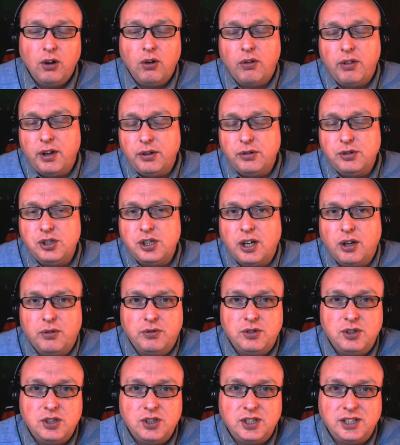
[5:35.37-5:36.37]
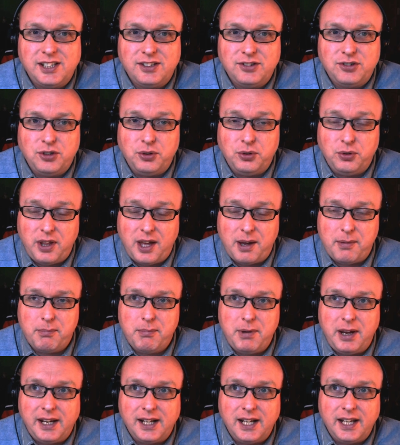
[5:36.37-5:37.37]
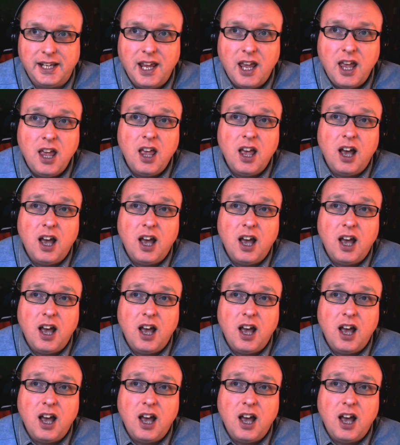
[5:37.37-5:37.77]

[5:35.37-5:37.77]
although Shell tends to do that mainly.